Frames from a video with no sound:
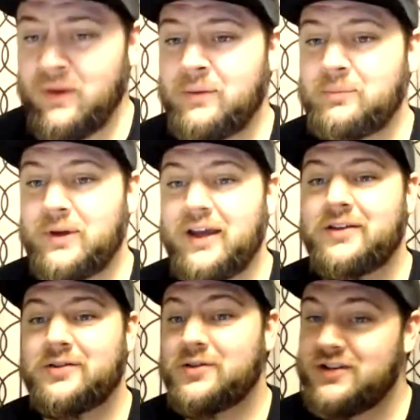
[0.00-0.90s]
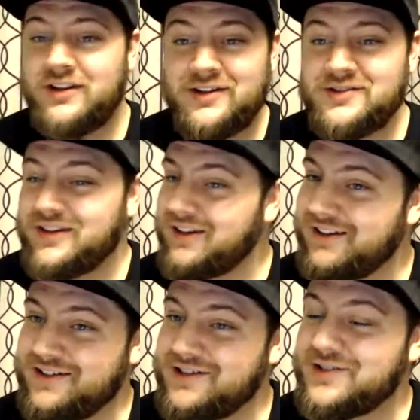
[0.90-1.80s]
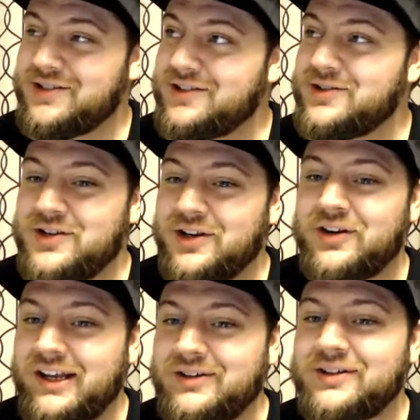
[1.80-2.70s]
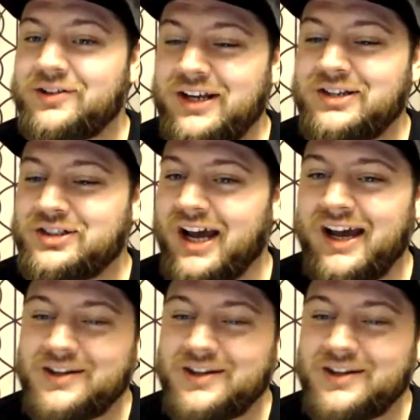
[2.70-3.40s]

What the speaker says: But yeah, so see, this is a great chat.